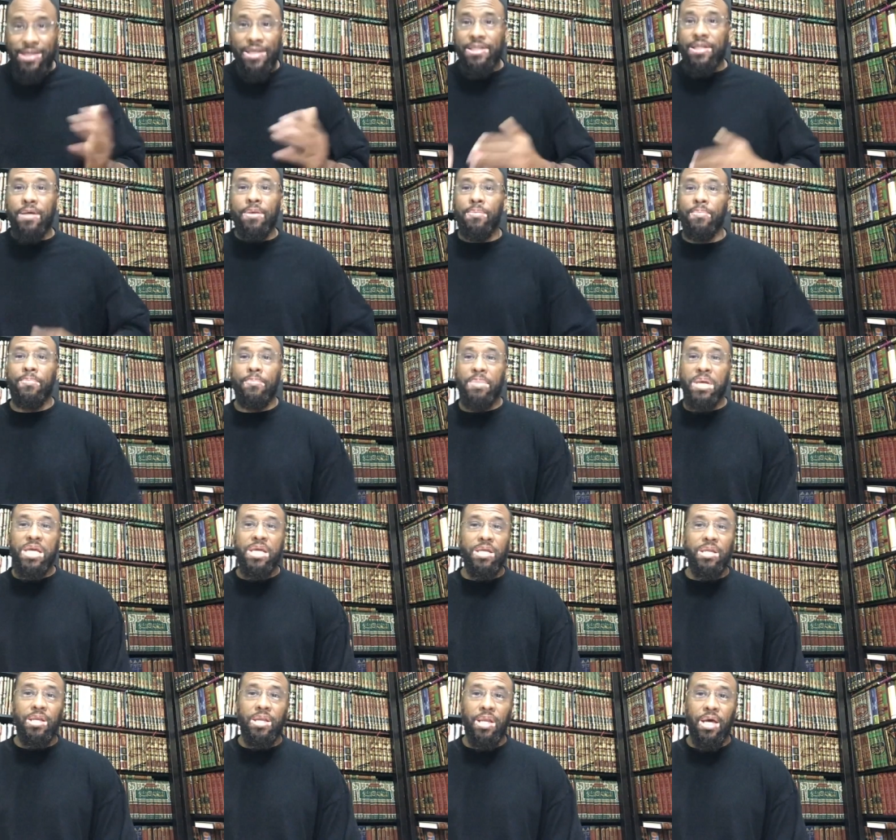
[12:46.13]
that
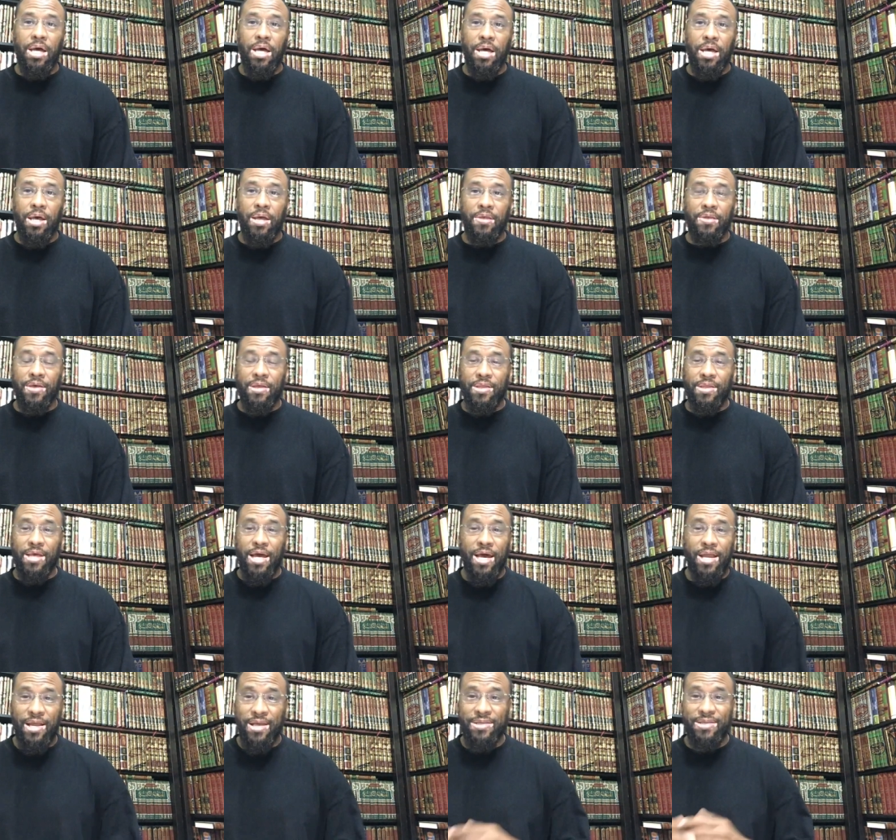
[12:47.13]
doesn't mean uh,
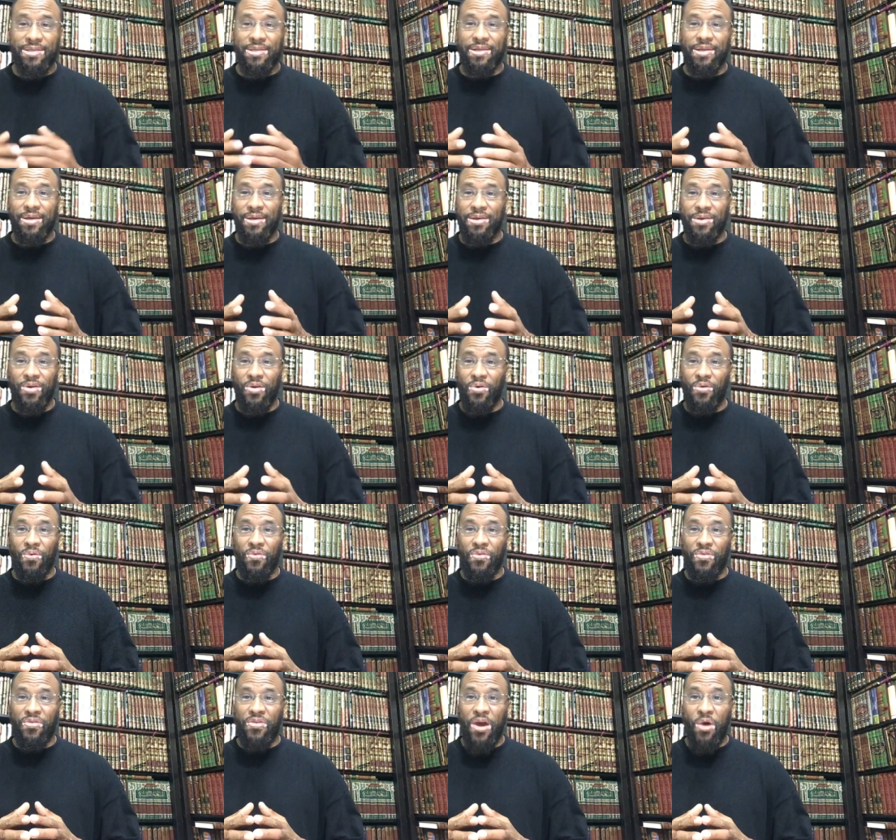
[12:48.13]
that that is,
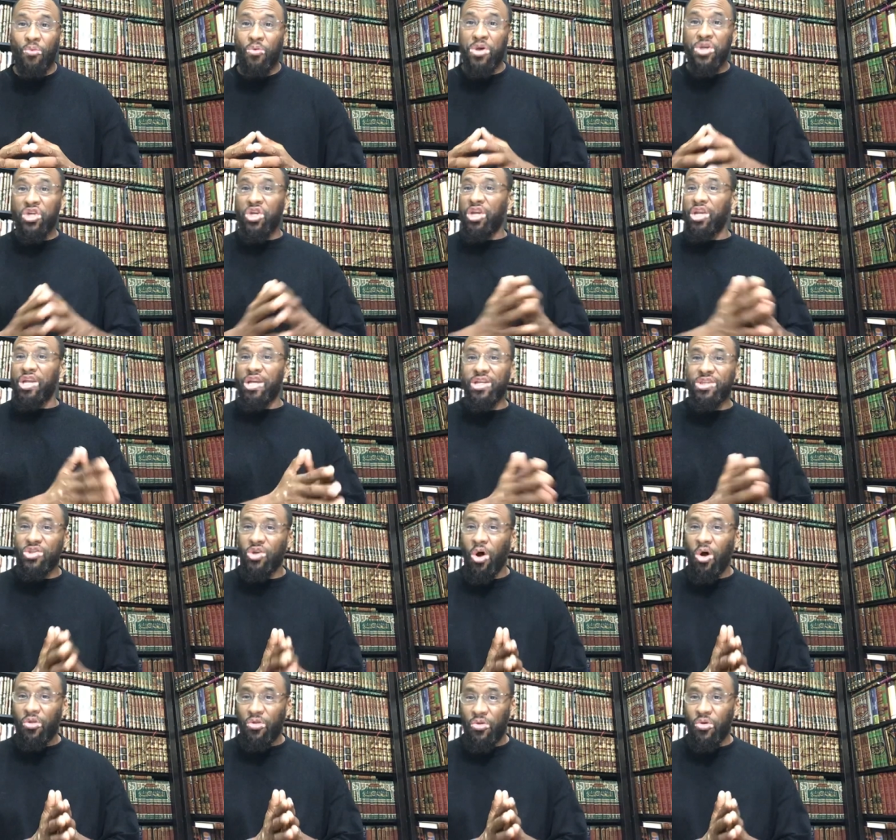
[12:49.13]
you know, that we
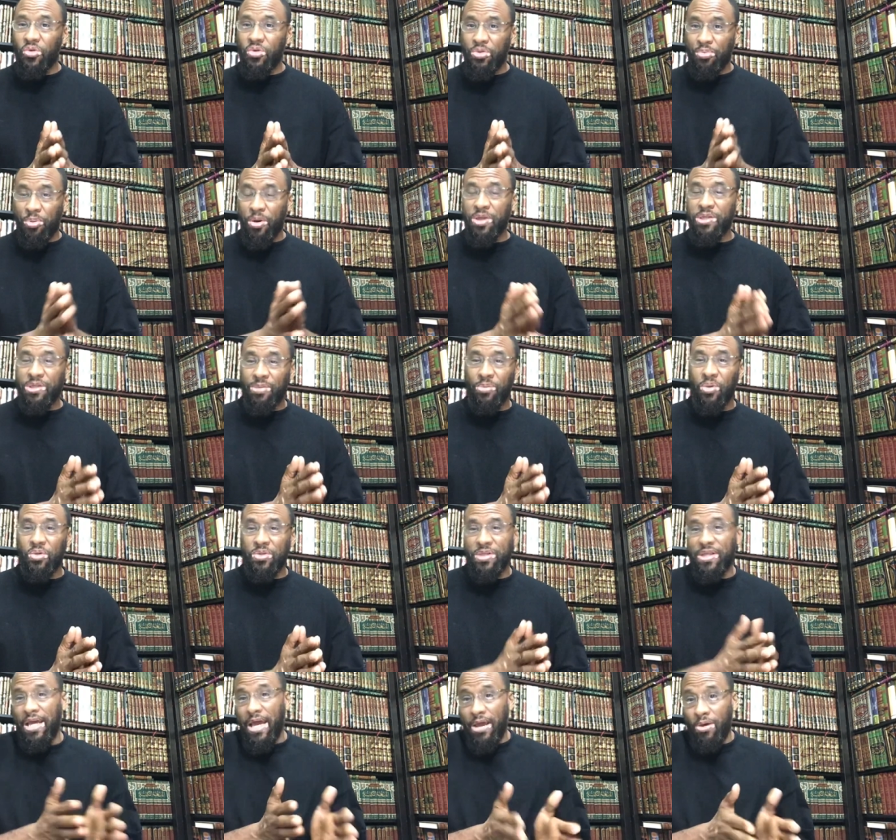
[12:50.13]
shouldn't exalt those
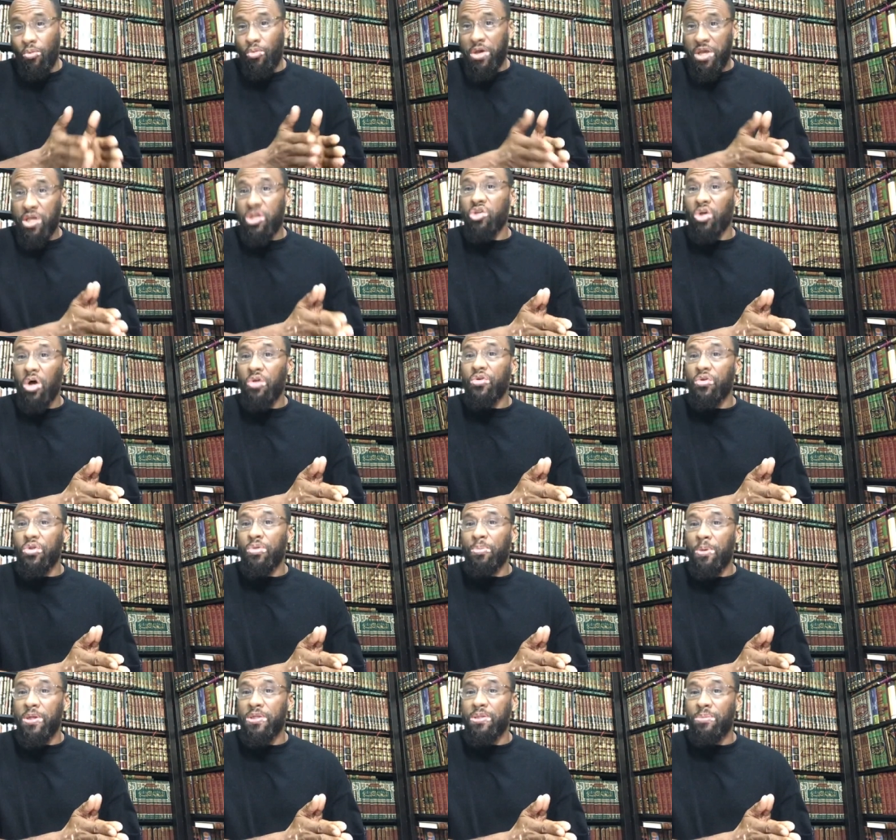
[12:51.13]
principles, that we
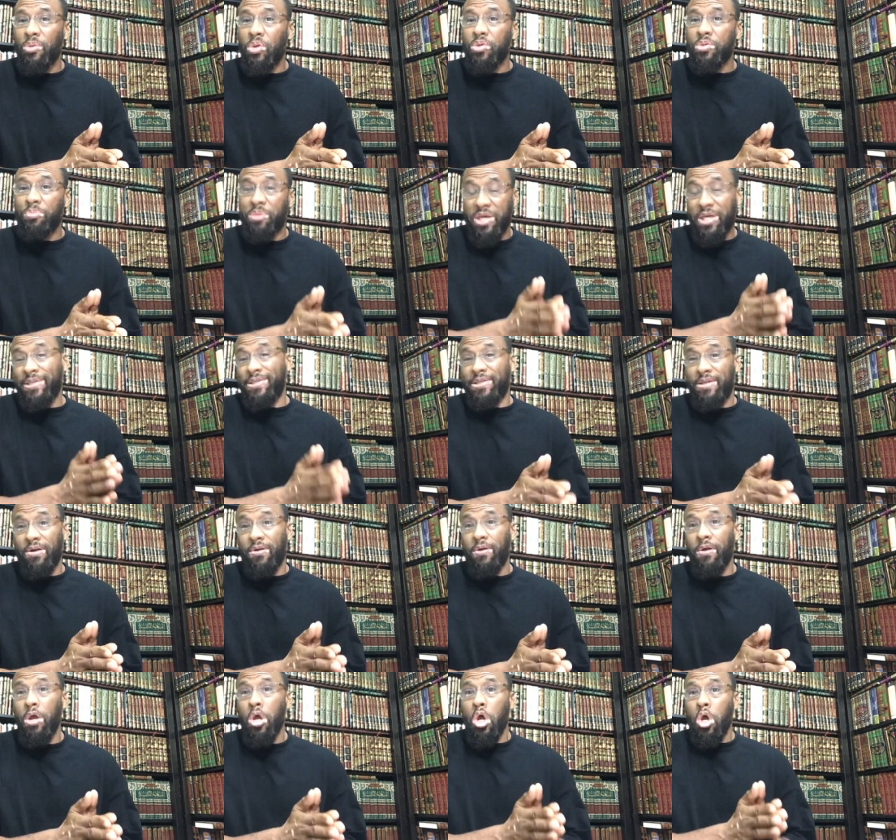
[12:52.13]
exalt those principles
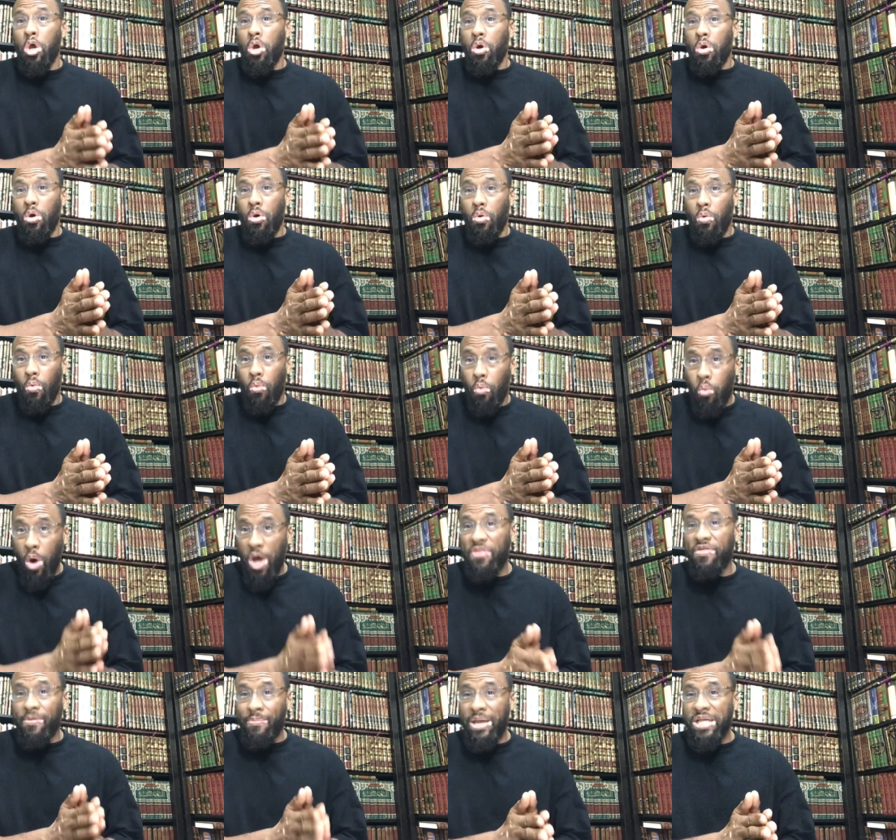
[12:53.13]
because they're
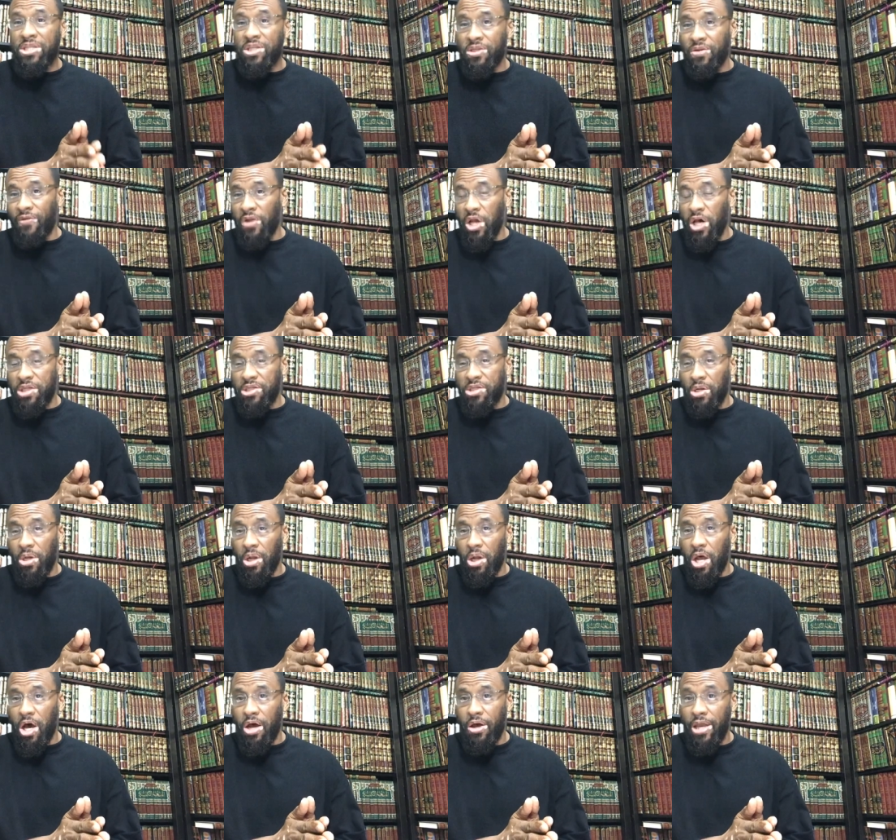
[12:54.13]
what the messenger of
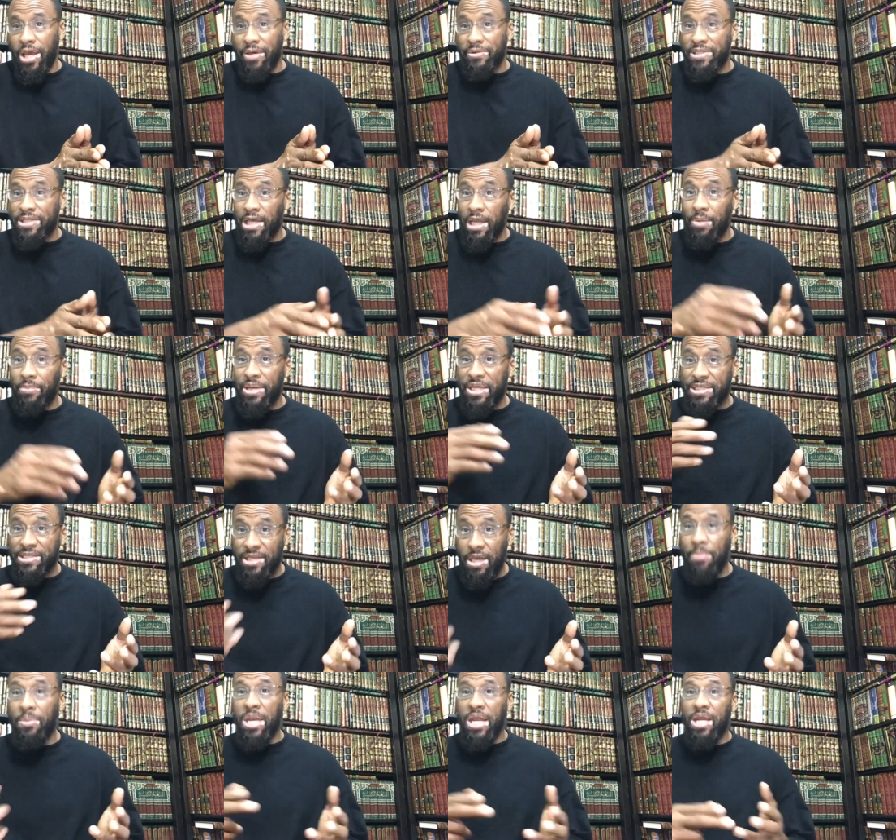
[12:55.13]
Allah sallallahu alaihi
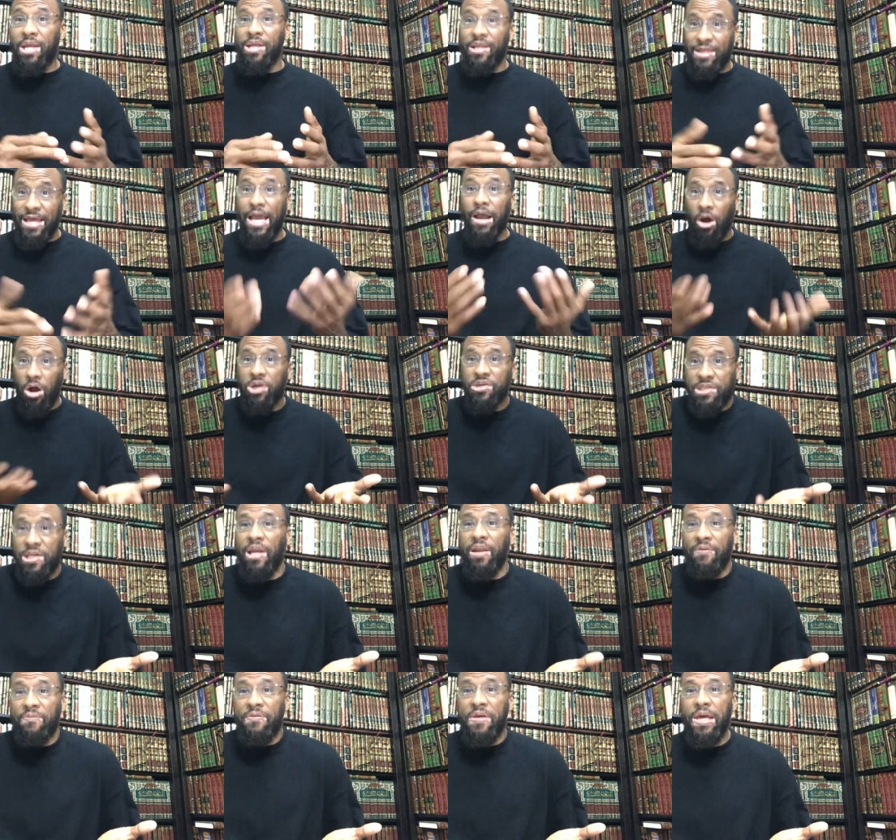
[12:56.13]
wasallam exhibited. They
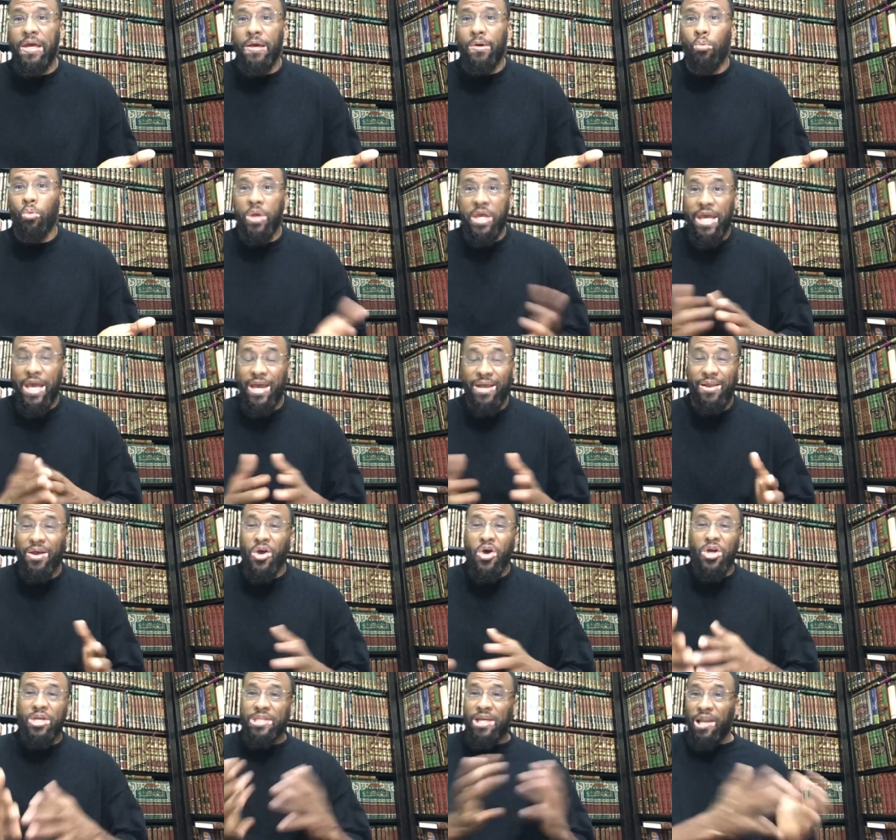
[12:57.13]
are Salafiyya. We
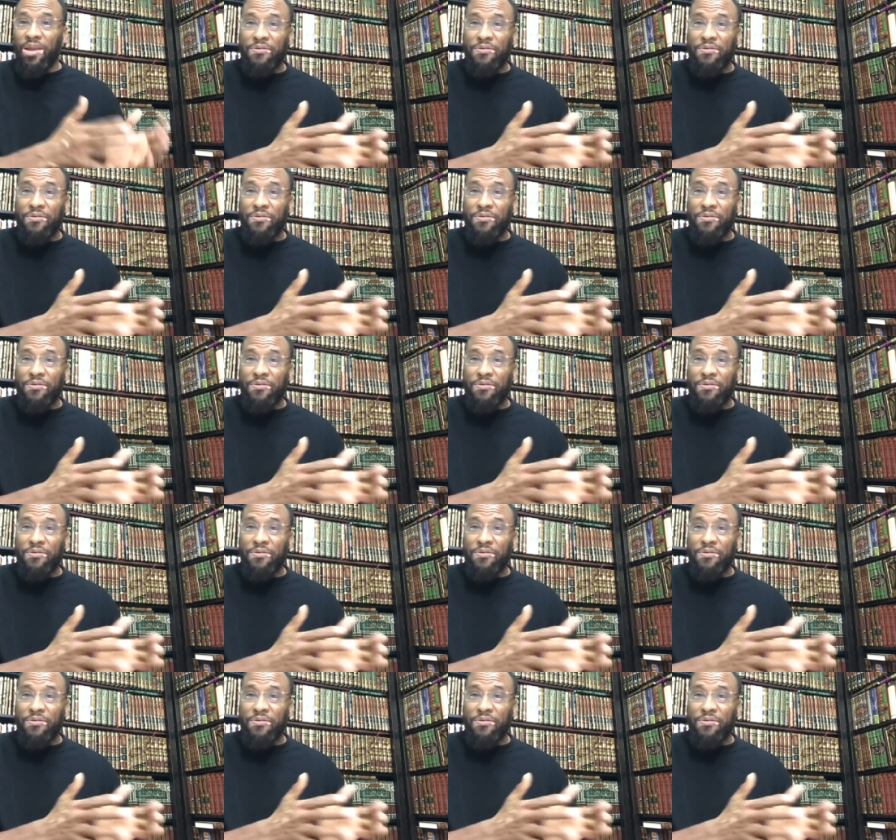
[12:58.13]
can't,